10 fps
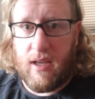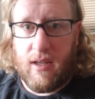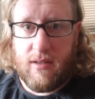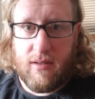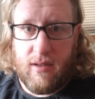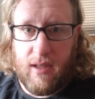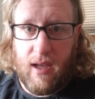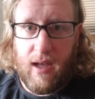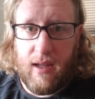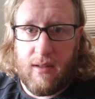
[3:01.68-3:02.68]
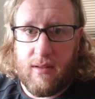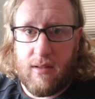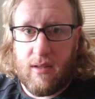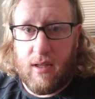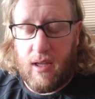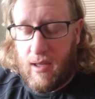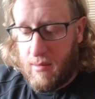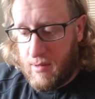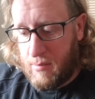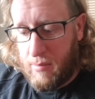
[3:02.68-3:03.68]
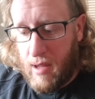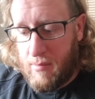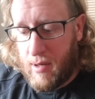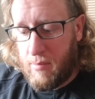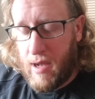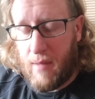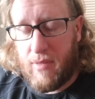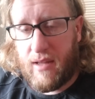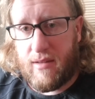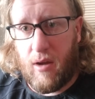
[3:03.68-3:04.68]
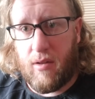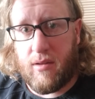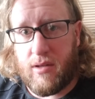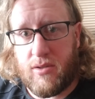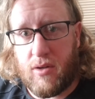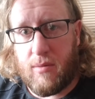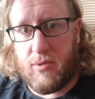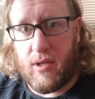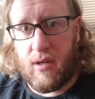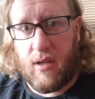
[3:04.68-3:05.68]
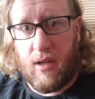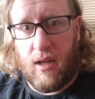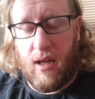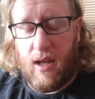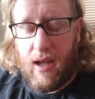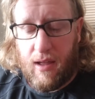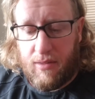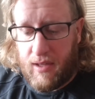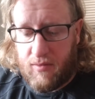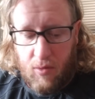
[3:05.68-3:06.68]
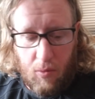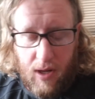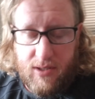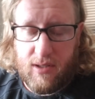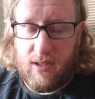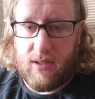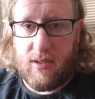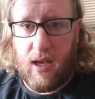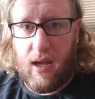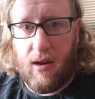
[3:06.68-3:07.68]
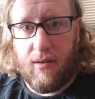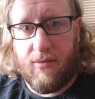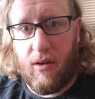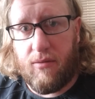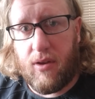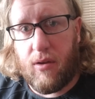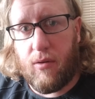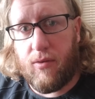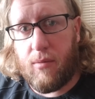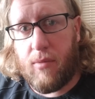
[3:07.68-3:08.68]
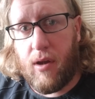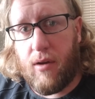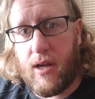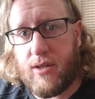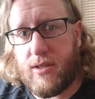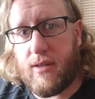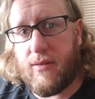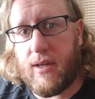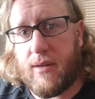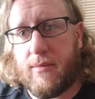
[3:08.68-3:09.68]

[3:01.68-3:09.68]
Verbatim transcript: to the I'm gonna pop that down in the description. Thanks for watching this heartfelt video from HuntourageTV.